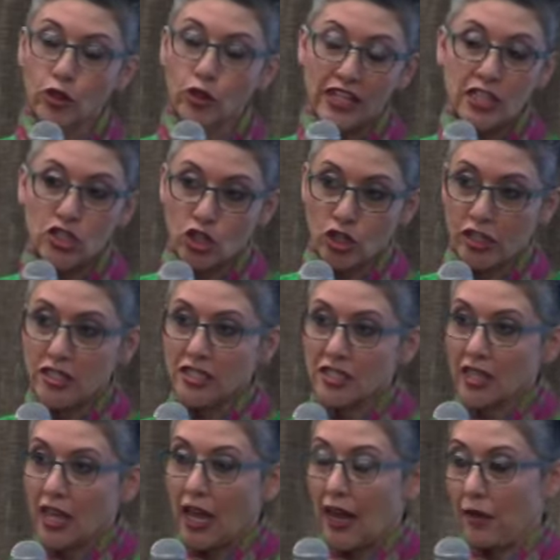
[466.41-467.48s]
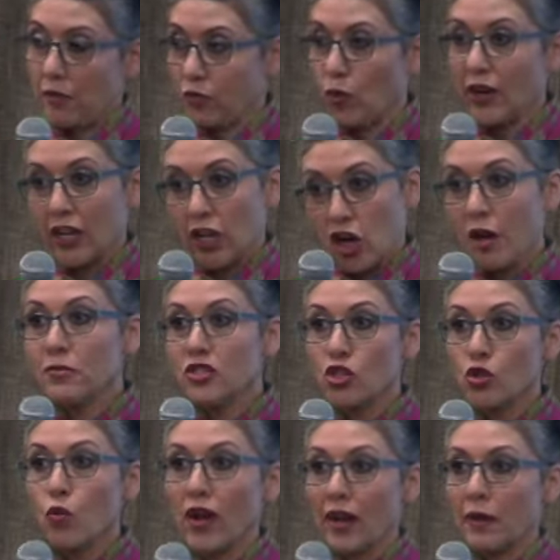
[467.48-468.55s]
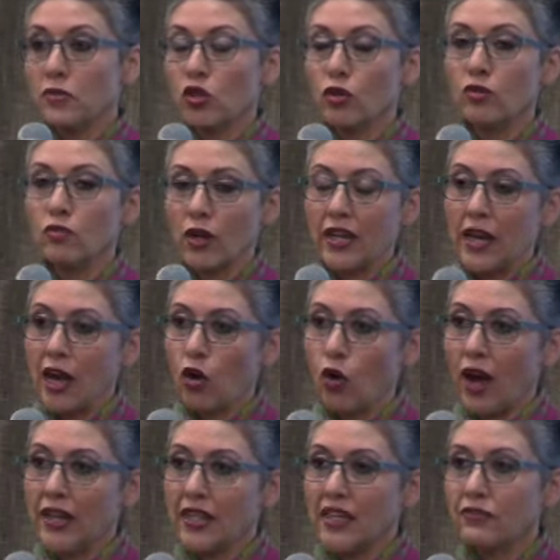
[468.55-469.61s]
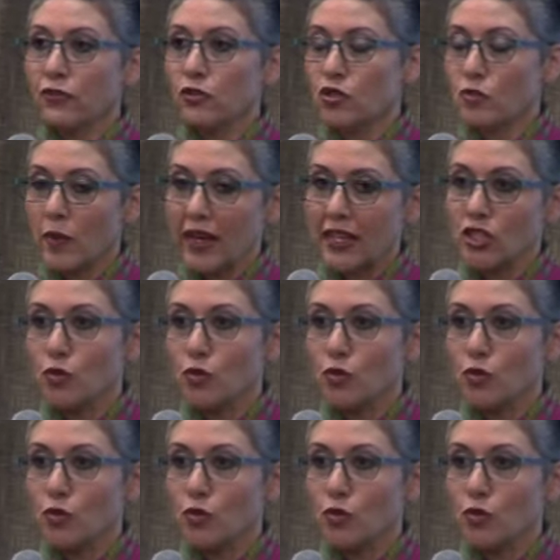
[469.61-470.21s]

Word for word: for interns. Uh, when it comes to what I'm doing right now, I need for somebody